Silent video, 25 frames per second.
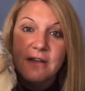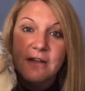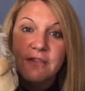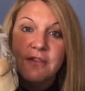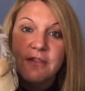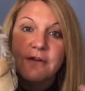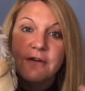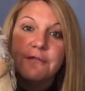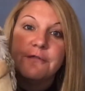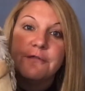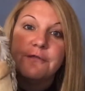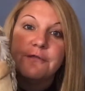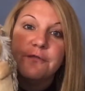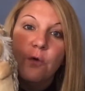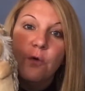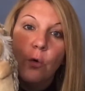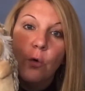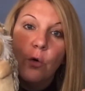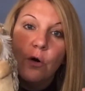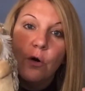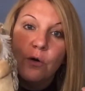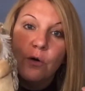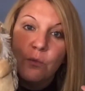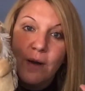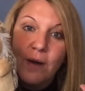the
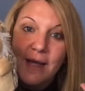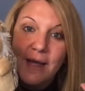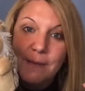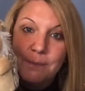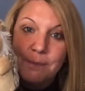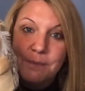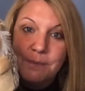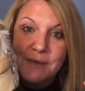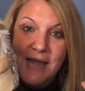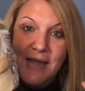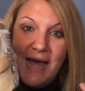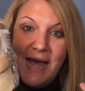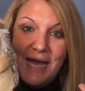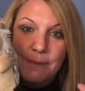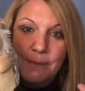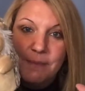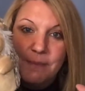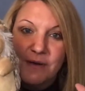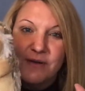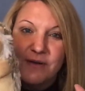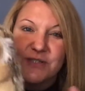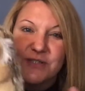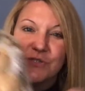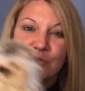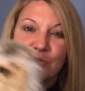4 ripe
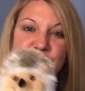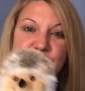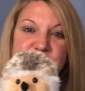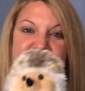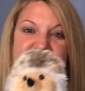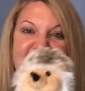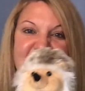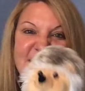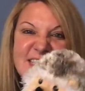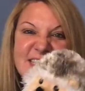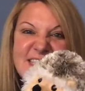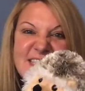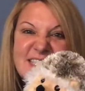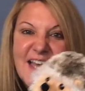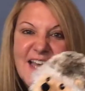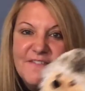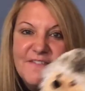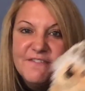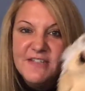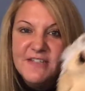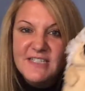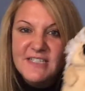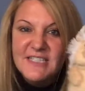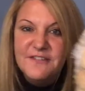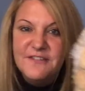blackberries. So she had
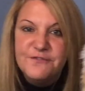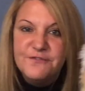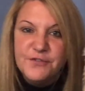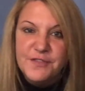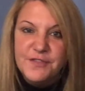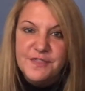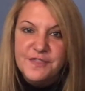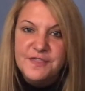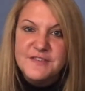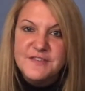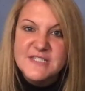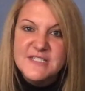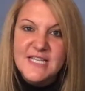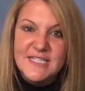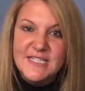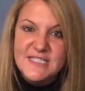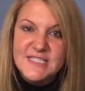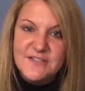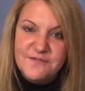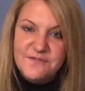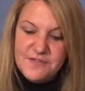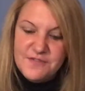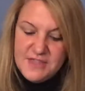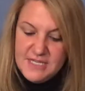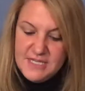7 different sets
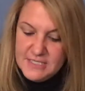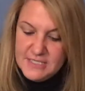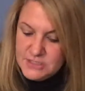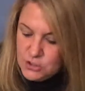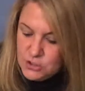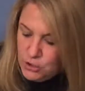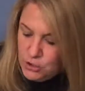of things on